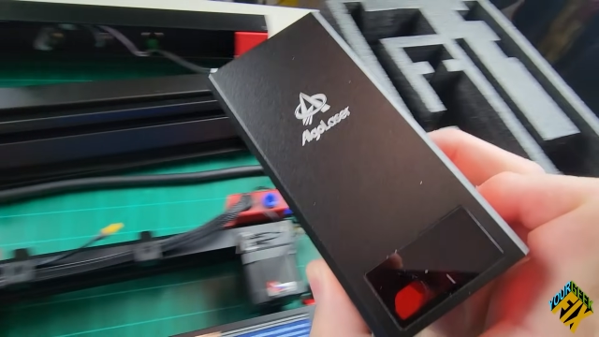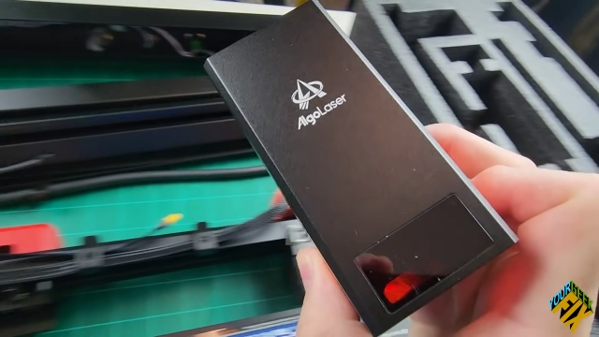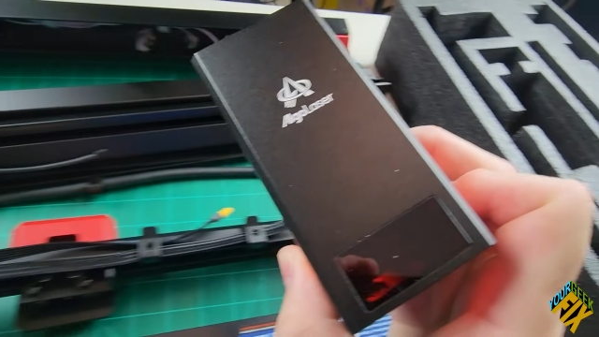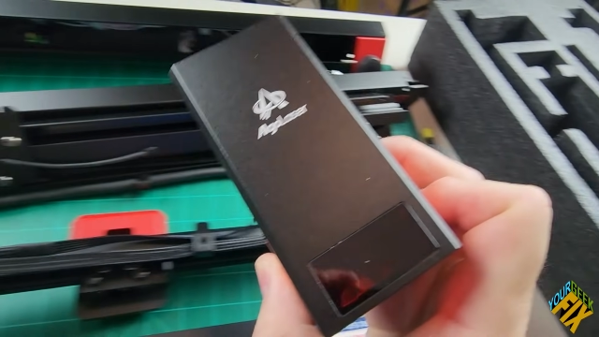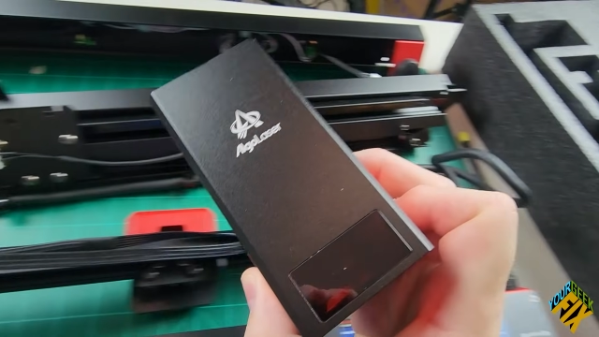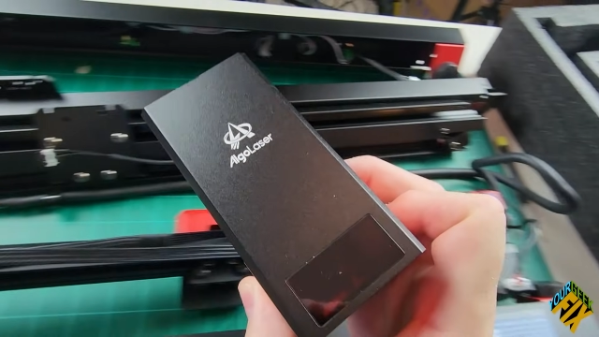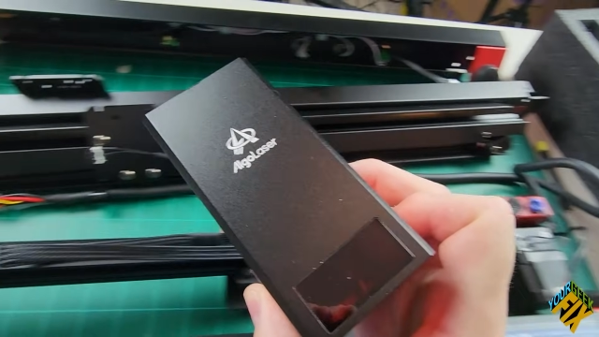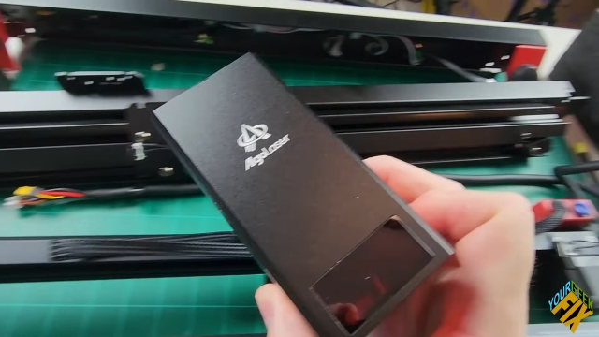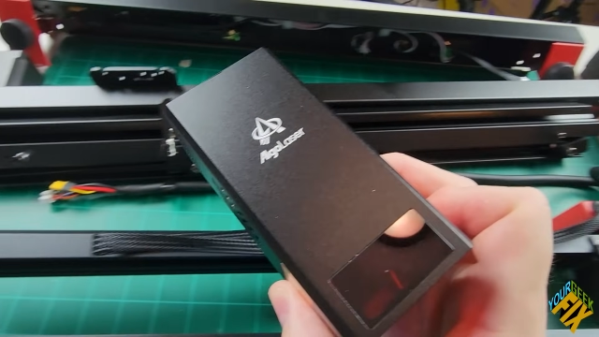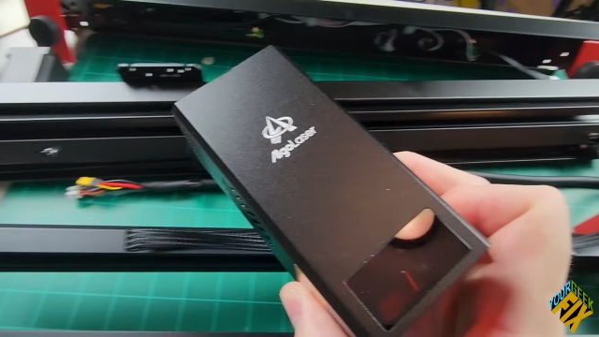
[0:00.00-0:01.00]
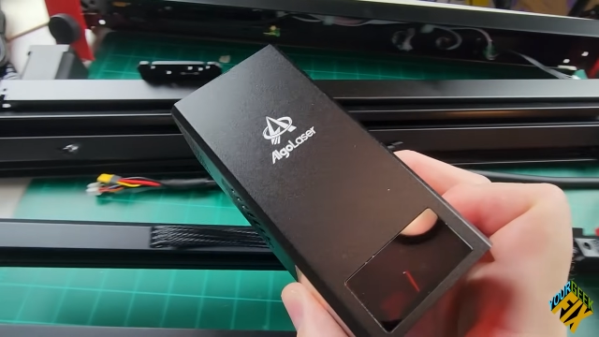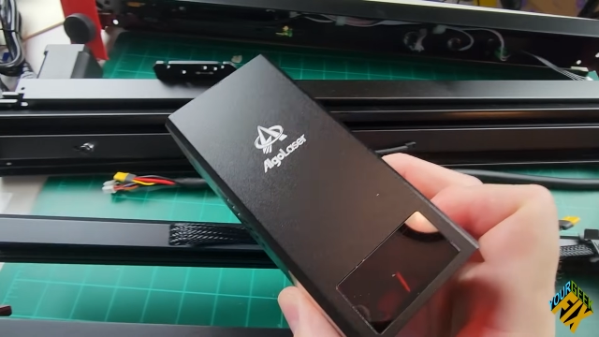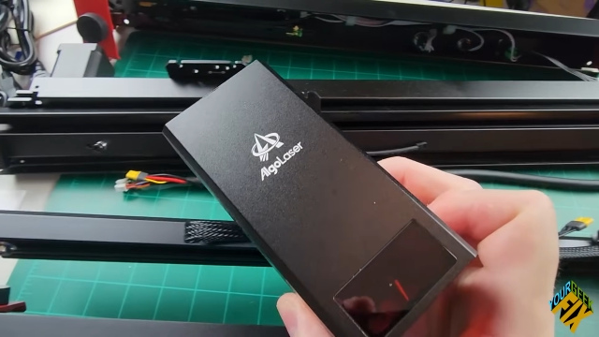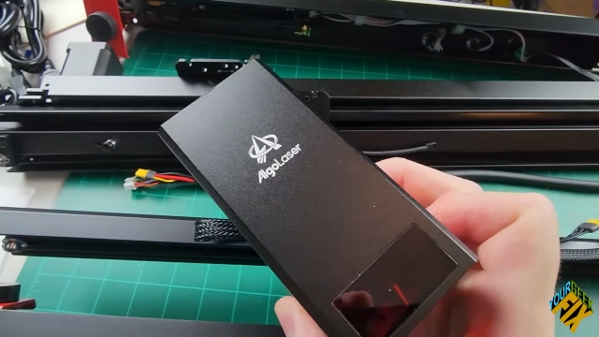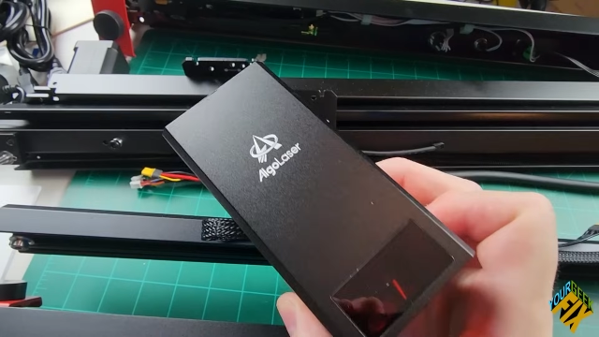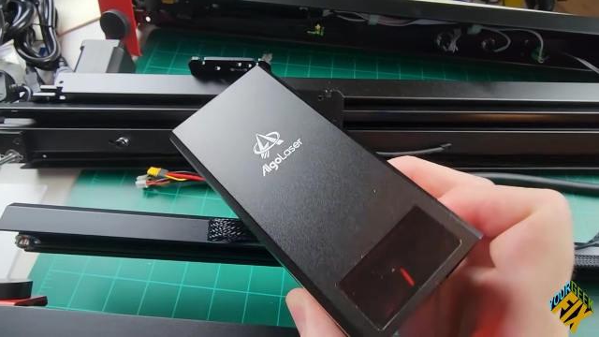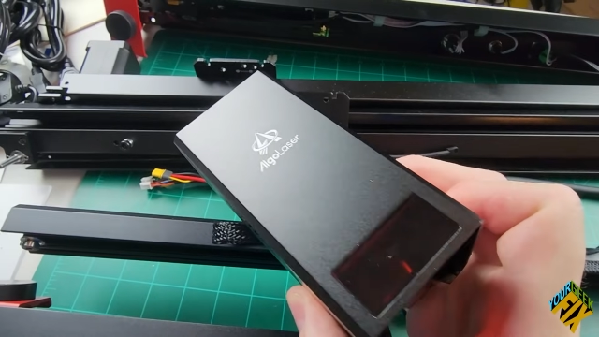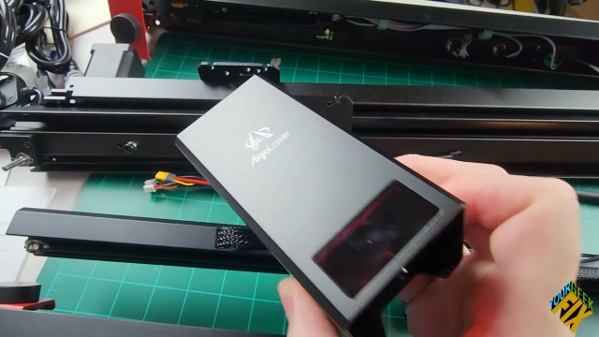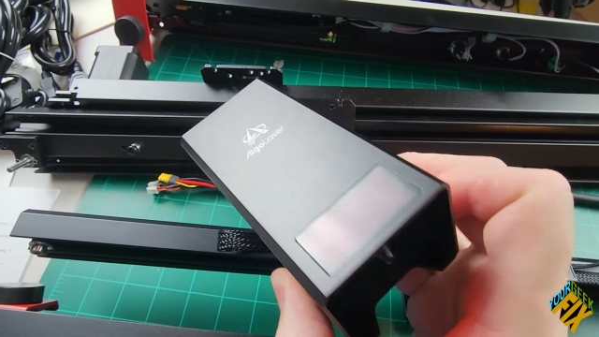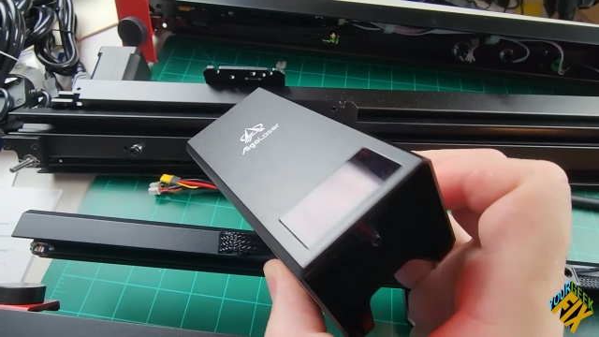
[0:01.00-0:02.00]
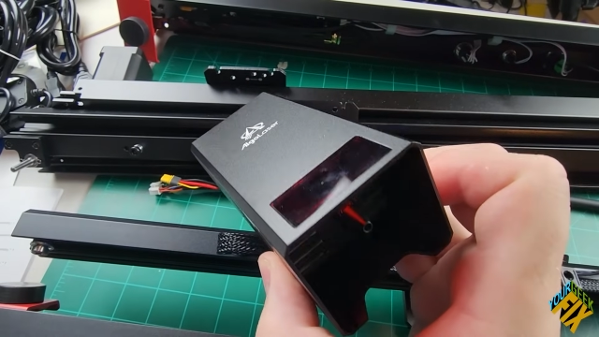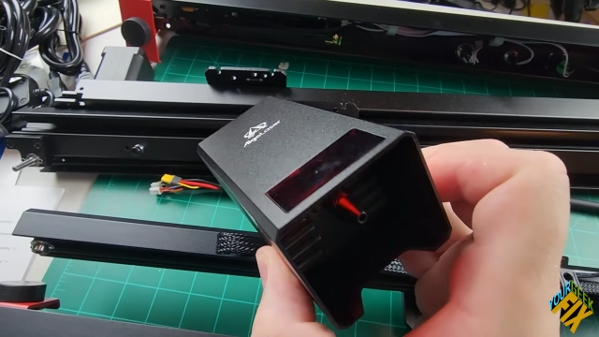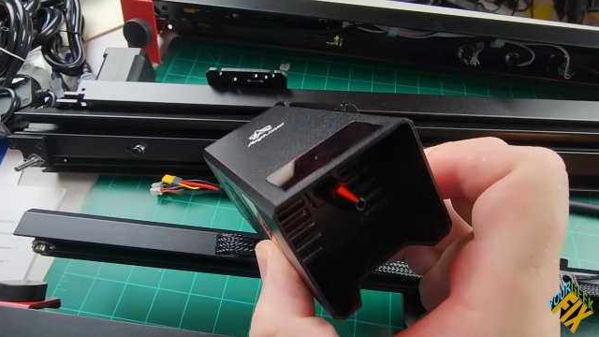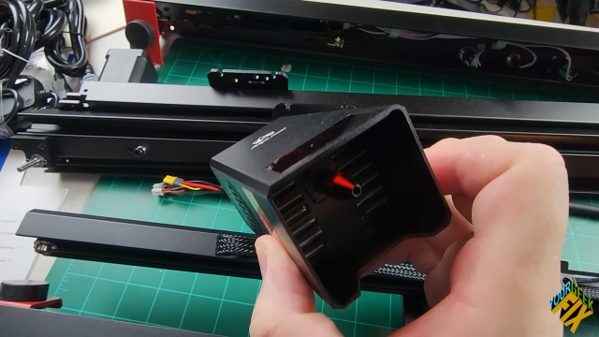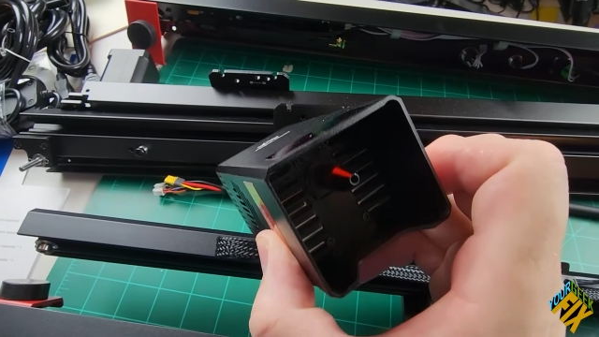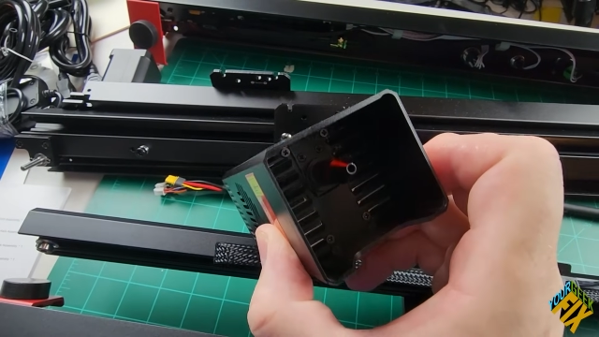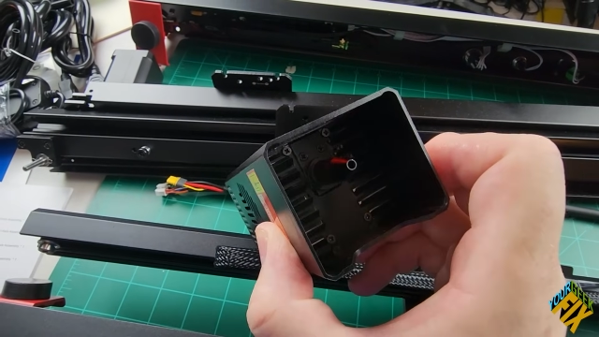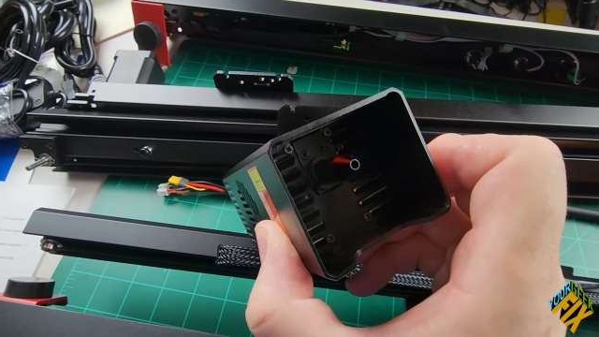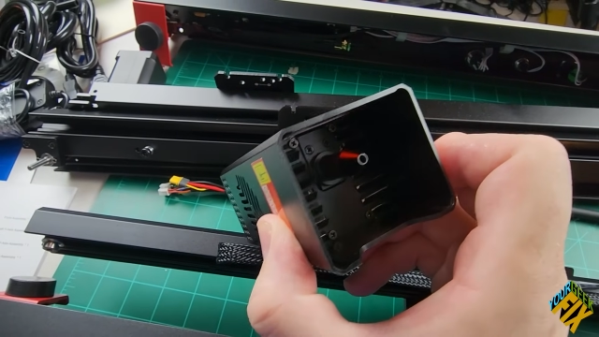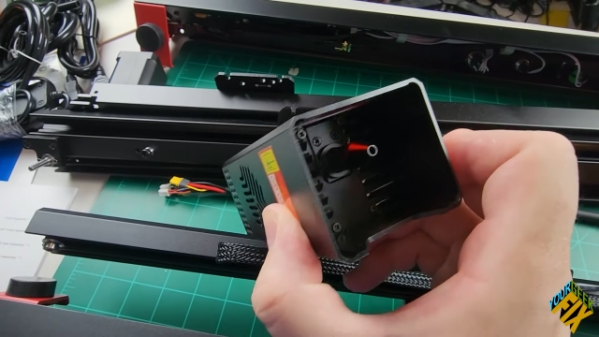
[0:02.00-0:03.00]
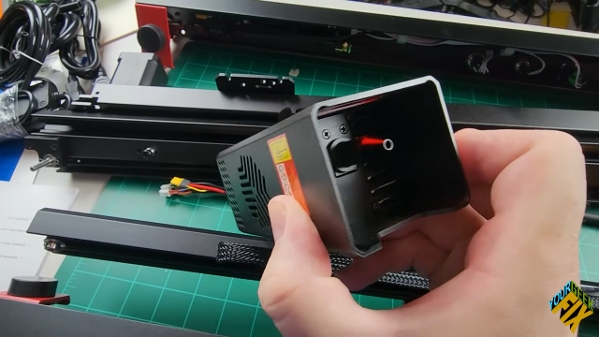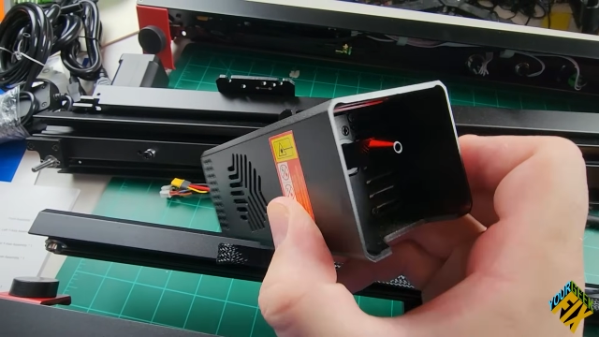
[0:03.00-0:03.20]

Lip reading: Nobody's mouth can be seen.